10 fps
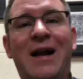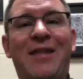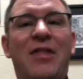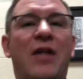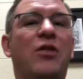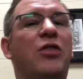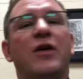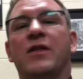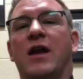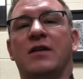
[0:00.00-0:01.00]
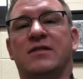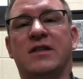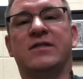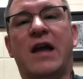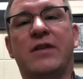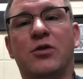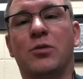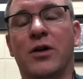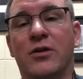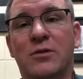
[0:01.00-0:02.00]
And then the thing that I see saxophone
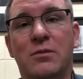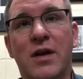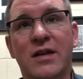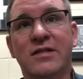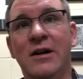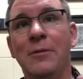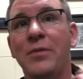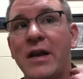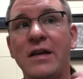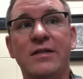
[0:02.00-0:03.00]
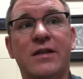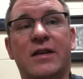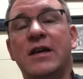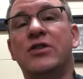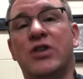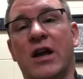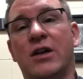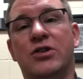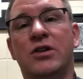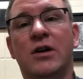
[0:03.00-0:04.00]
players miss is the key
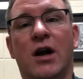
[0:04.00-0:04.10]
change.